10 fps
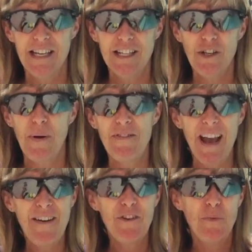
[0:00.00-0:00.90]
So, have you
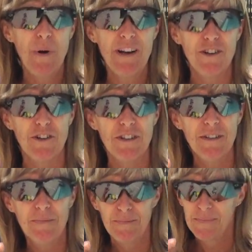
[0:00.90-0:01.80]
ever wondered
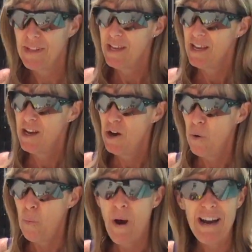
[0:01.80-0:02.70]

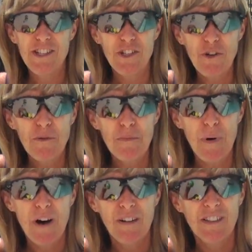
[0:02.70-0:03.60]
why certain
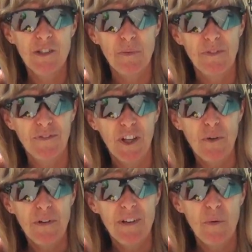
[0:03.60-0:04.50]
balls will
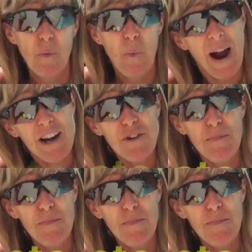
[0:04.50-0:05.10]
float? Why do